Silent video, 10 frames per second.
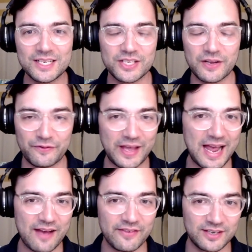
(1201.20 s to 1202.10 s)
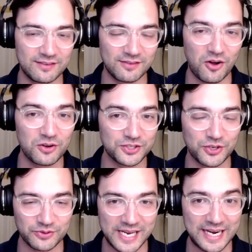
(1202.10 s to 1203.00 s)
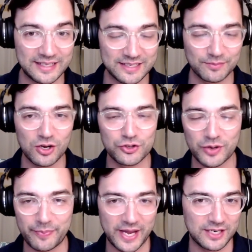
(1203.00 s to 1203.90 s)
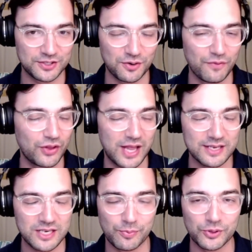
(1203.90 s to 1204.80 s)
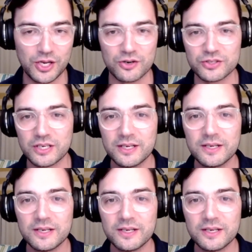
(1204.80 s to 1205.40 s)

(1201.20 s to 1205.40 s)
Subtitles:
as if they haven't also taken some luxury picks over the last couple of years.